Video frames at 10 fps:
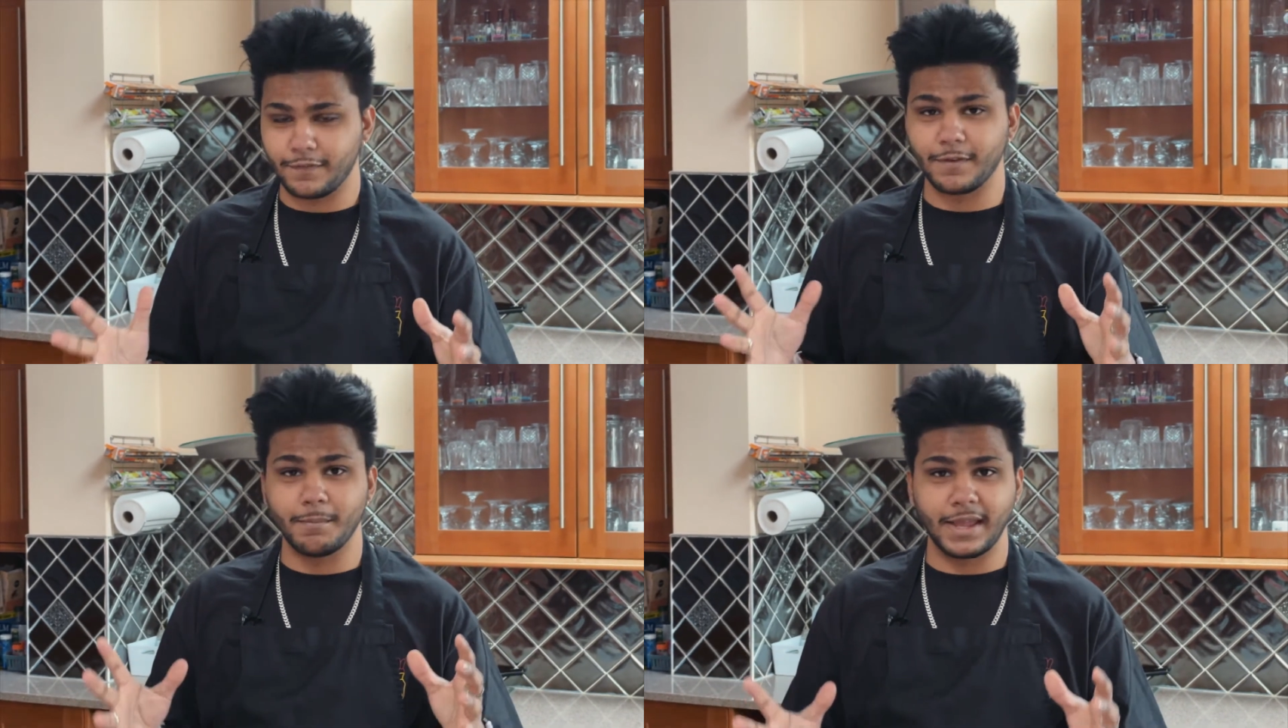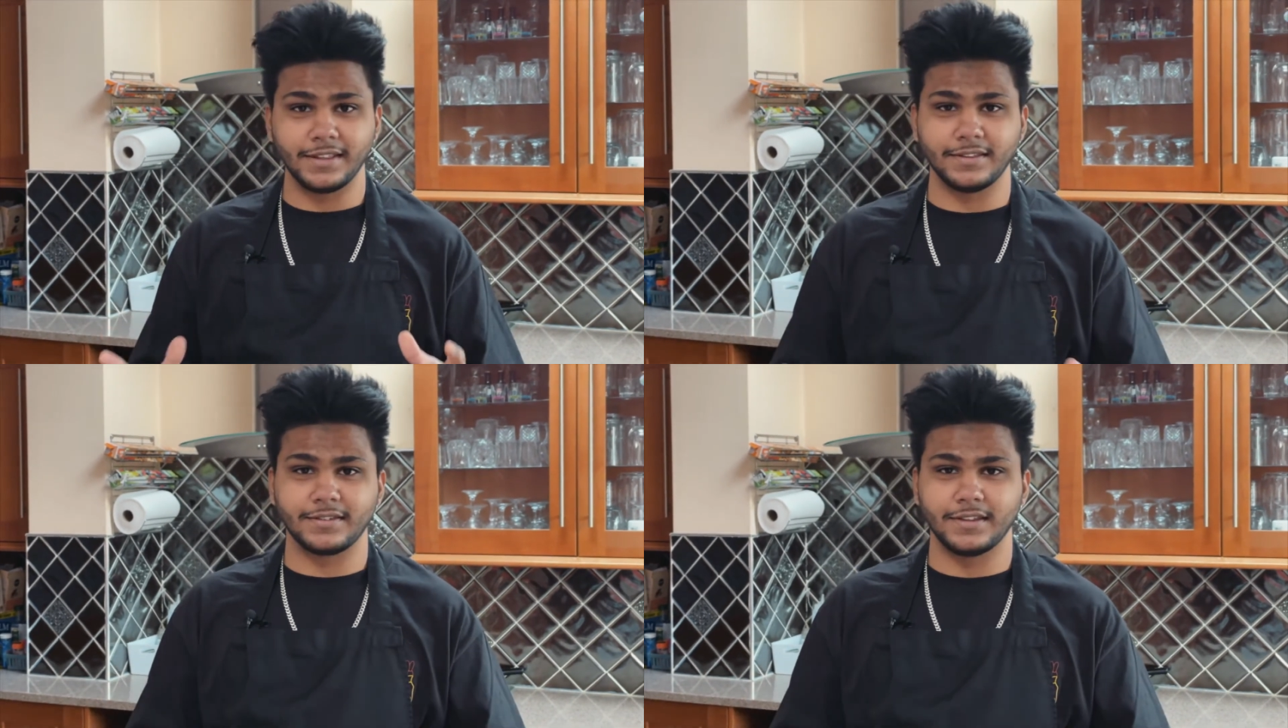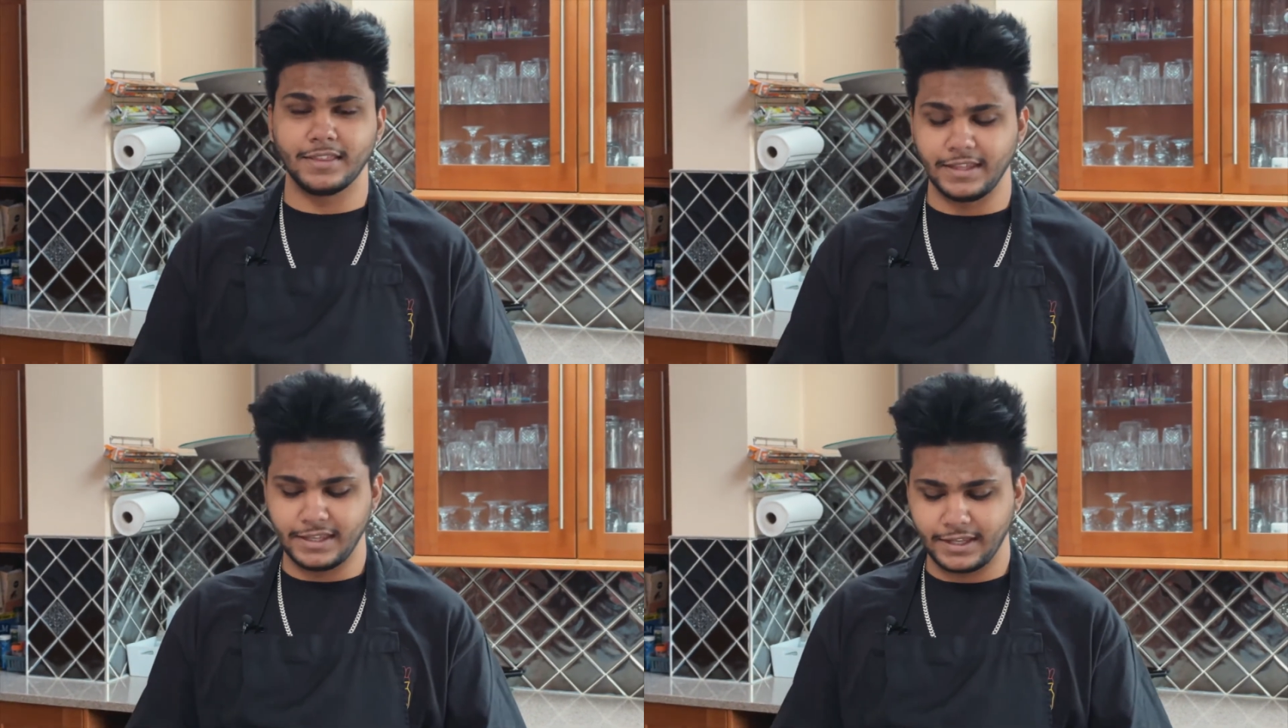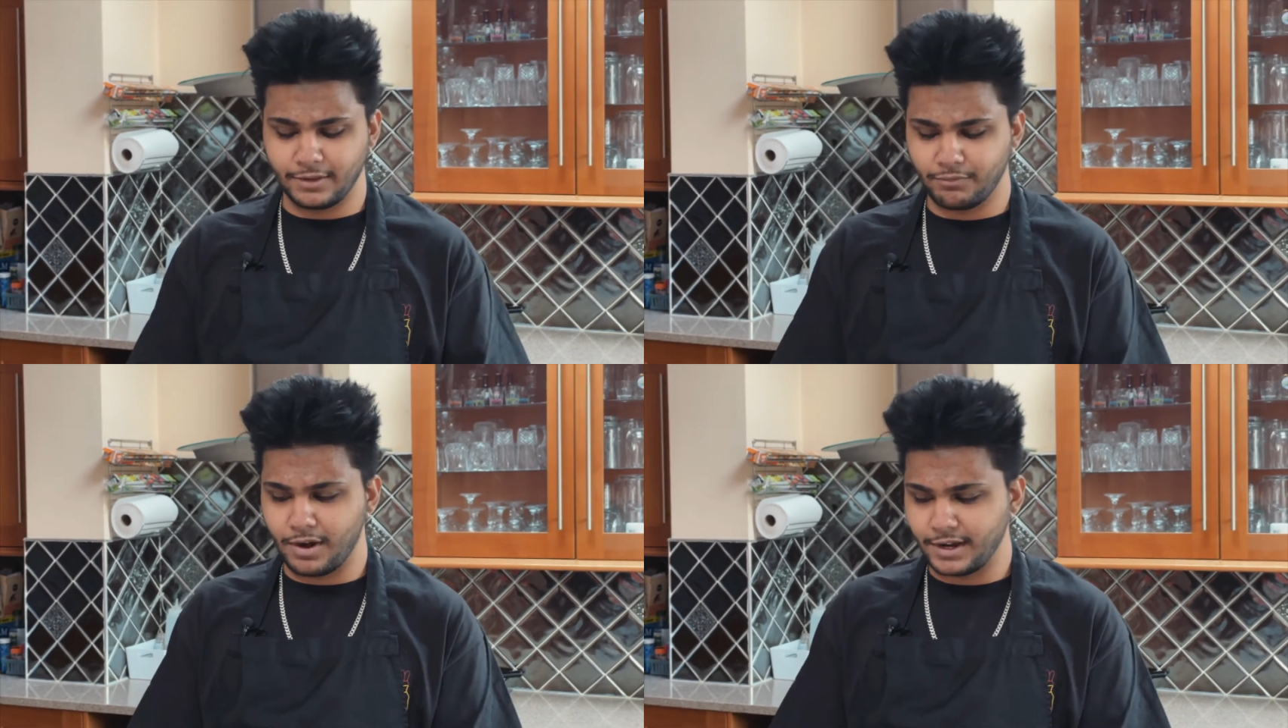ferment the
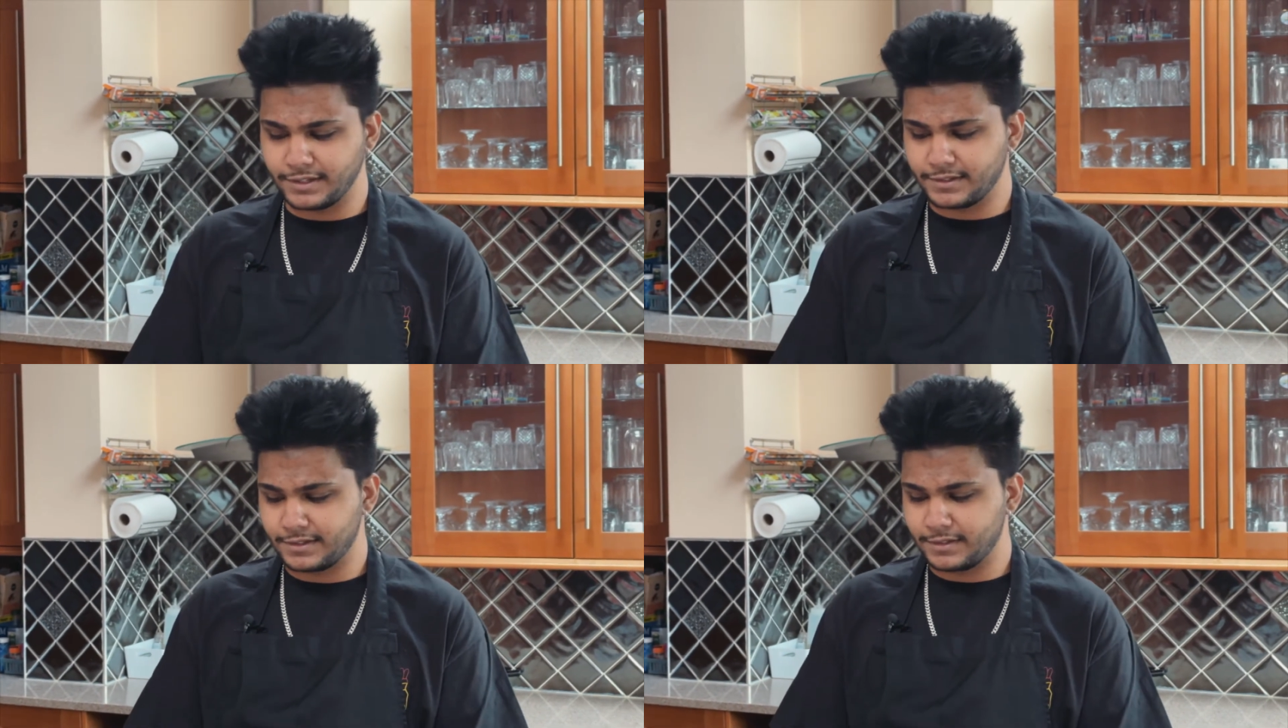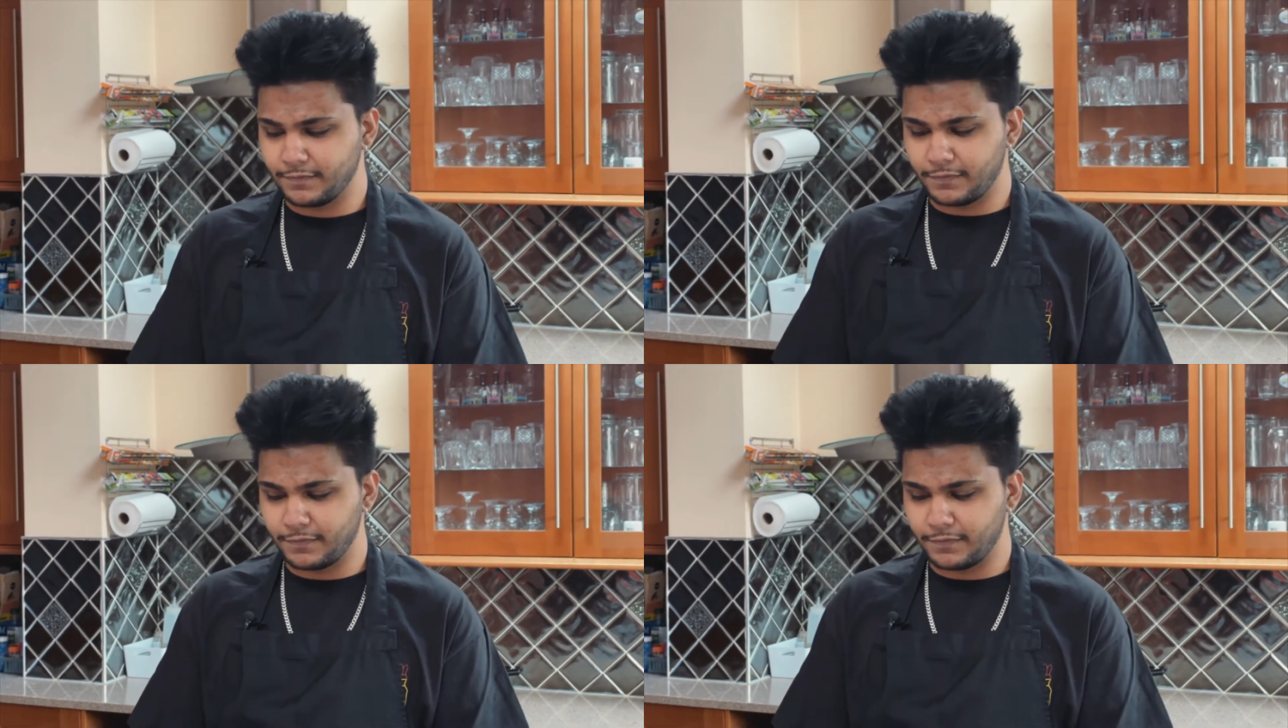rice,